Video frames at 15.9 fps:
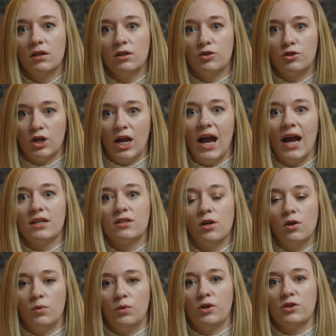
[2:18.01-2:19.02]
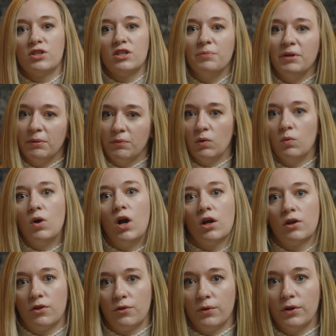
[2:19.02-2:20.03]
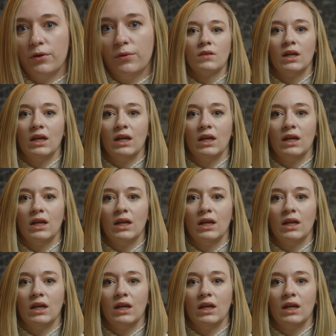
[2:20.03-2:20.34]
tract owners to be able to walk through.